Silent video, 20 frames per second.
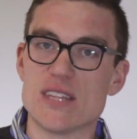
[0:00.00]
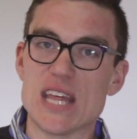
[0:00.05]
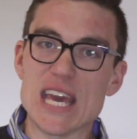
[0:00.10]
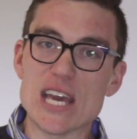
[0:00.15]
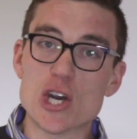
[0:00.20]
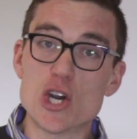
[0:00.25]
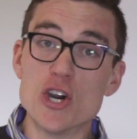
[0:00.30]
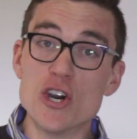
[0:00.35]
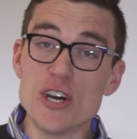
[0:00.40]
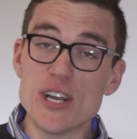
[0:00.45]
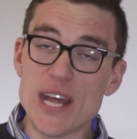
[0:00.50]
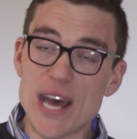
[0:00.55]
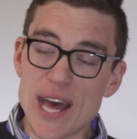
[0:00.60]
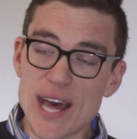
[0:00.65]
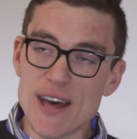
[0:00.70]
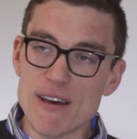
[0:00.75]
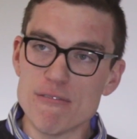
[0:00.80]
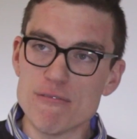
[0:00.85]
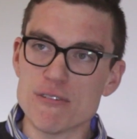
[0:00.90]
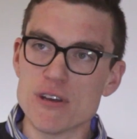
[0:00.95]
They could
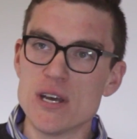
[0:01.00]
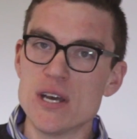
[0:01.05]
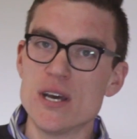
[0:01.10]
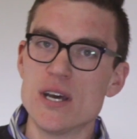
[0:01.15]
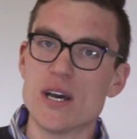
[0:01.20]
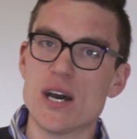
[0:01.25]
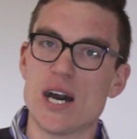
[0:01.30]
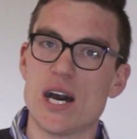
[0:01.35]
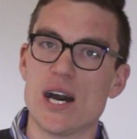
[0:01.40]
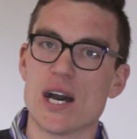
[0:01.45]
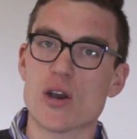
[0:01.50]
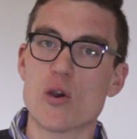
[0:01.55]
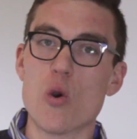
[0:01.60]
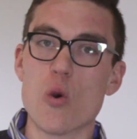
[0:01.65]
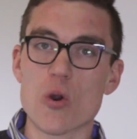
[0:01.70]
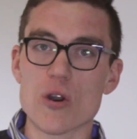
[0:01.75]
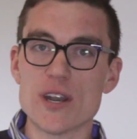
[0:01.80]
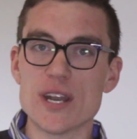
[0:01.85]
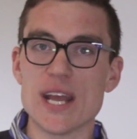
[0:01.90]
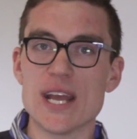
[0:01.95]
have
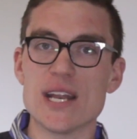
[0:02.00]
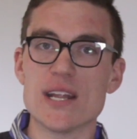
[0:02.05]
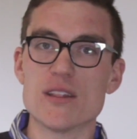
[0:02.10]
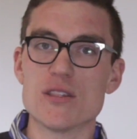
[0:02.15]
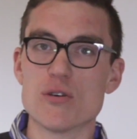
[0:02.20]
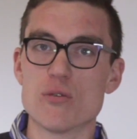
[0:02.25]
coordinated